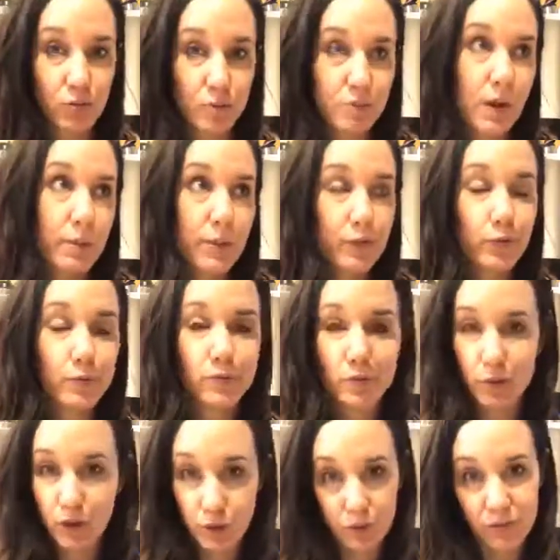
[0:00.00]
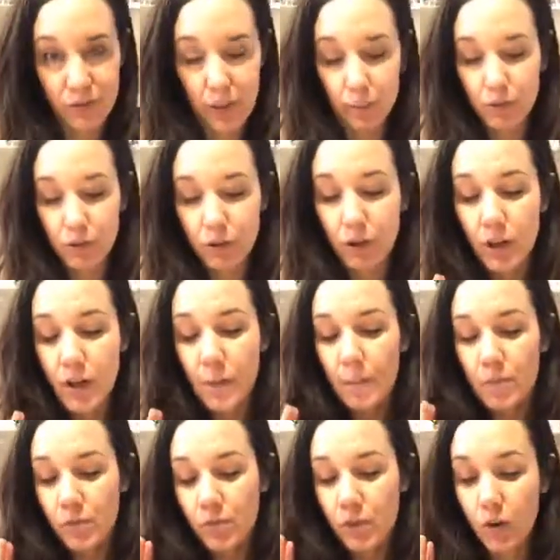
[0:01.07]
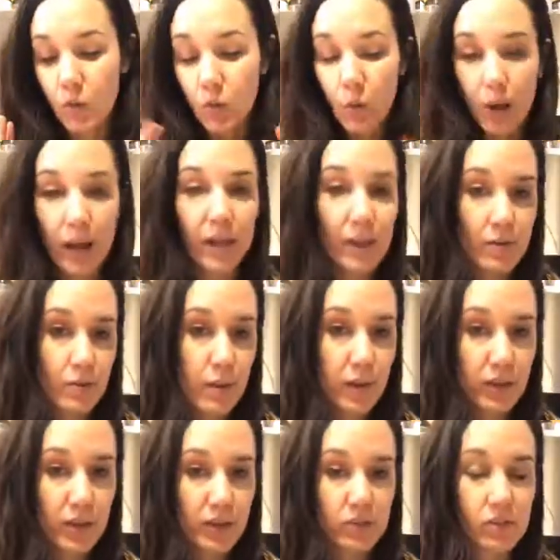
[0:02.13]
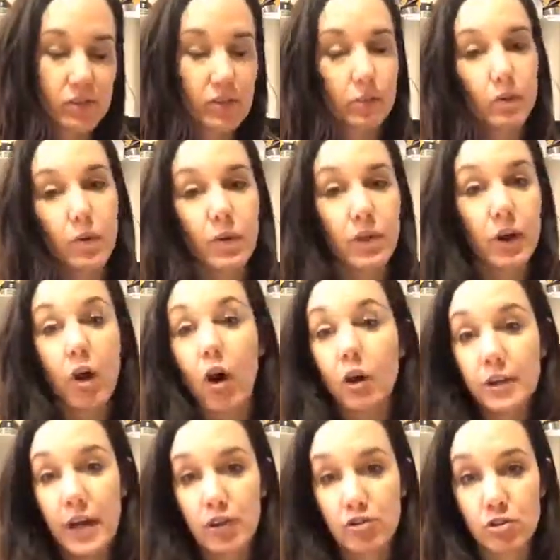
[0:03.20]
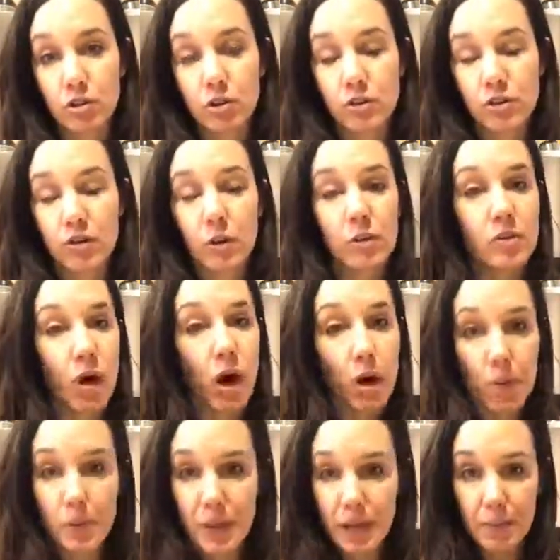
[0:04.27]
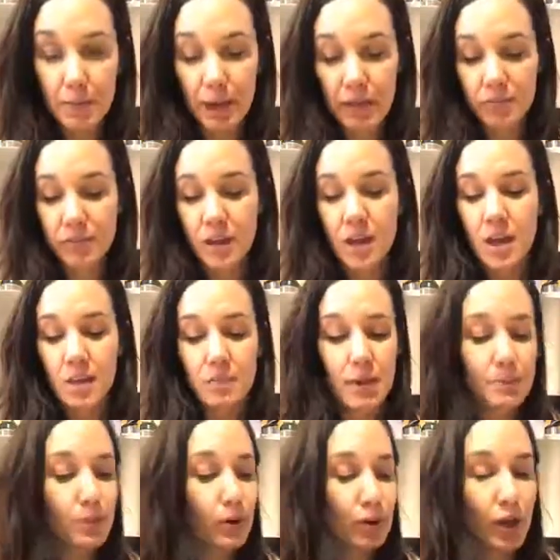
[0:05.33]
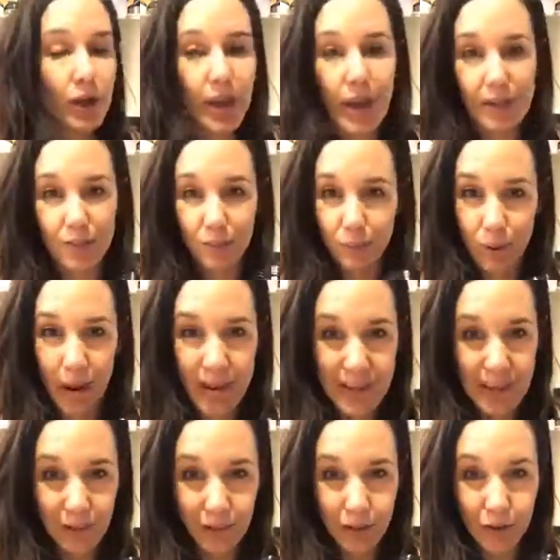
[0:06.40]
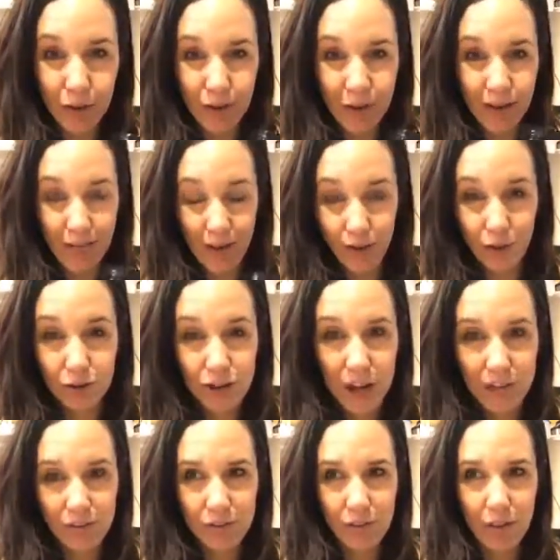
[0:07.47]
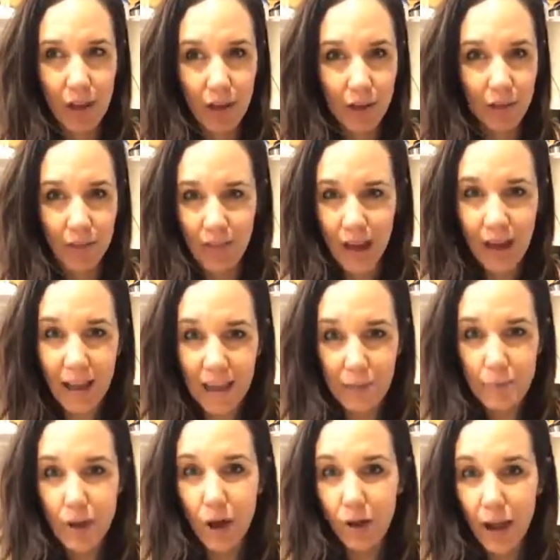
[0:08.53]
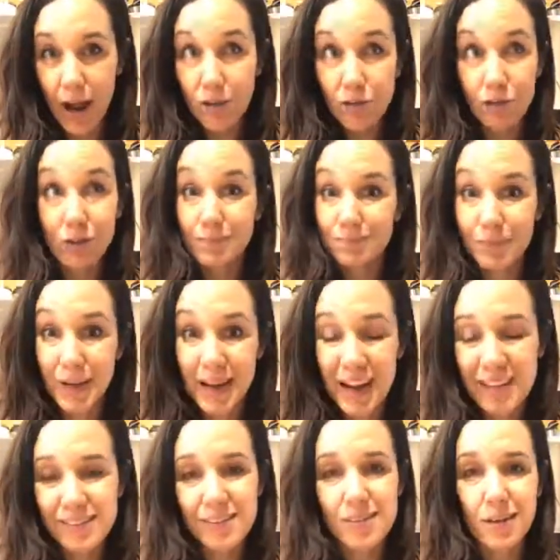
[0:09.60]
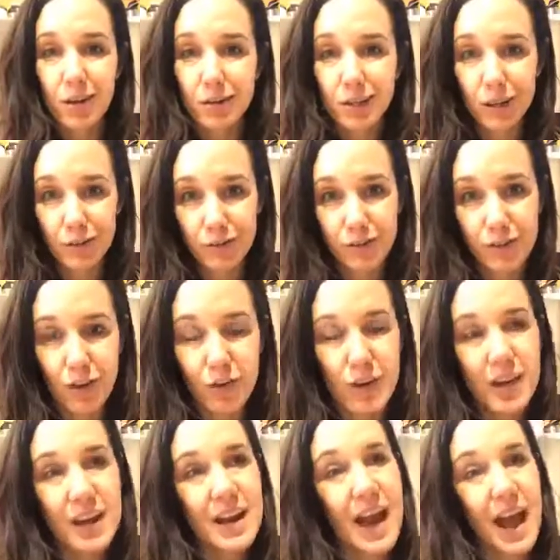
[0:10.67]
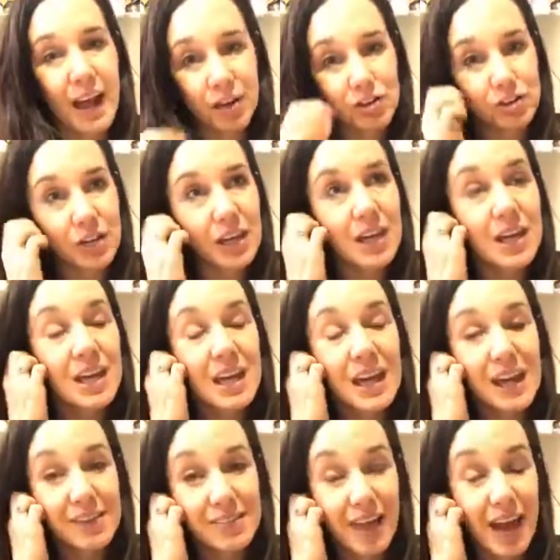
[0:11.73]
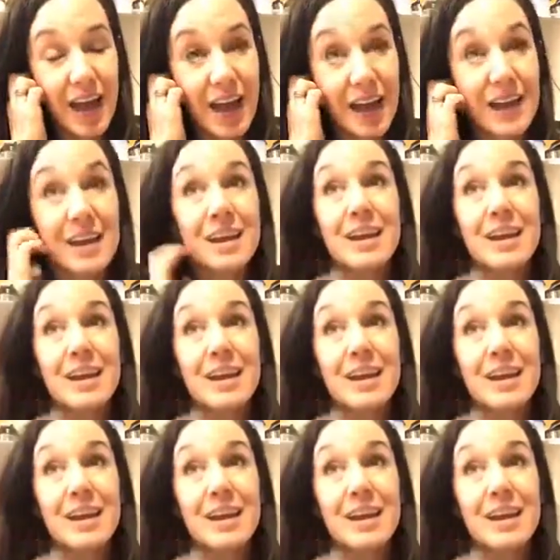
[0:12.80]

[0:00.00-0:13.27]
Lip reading: from coming from someone who is skeptical. So what I love about these is, number one, they're all natural. So it's all plant-based. People look at the bright yellow of Energize and are like, that can't be all natural, but it is. It's called quercetin, and it actually is an